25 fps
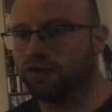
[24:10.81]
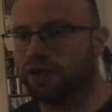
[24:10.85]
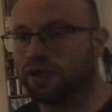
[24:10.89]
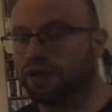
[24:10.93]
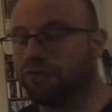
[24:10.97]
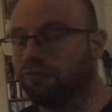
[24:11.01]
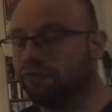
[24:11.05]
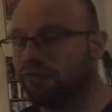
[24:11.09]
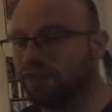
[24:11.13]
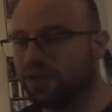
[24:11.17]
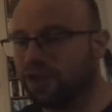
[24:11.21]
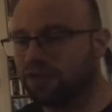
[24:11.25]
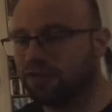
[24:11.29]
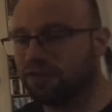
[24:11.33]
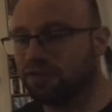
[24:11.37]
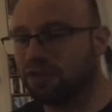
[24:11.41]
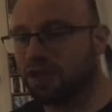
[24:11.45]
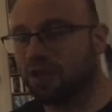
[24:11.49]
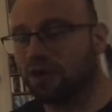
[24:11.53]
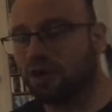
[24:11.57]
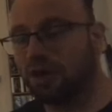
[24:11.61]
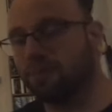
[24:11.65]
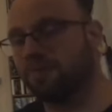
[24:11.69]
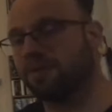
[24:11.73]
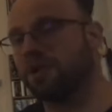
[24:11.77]
And it fades
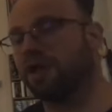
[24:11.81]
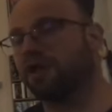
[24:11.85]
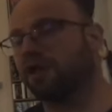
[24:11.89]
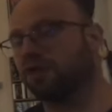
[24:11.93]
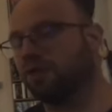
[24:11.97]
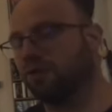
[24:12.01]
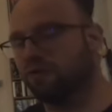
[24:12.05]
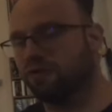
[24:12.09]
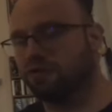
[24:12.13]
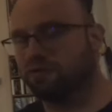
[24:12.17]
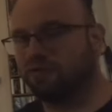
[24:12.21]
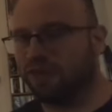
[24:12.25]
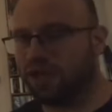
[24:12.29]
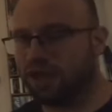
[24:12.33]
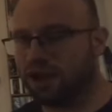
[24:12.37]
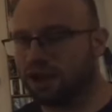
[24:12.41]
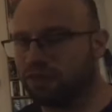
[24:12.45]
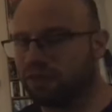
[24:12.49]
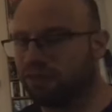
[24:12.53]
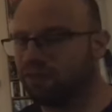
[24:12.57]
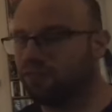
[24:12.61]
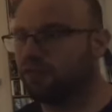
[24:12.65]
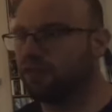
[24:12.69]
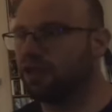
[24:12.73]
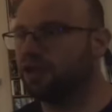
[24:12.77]
out. I'm not a huge fan of
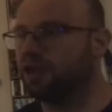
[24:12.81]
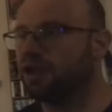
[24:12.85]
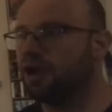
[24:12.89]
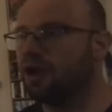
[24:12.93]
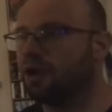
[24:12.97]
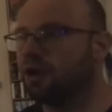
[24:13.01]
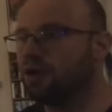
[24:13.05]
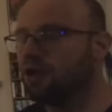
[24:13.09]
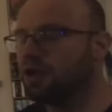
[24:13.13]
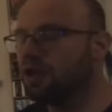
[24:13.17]
the fade out.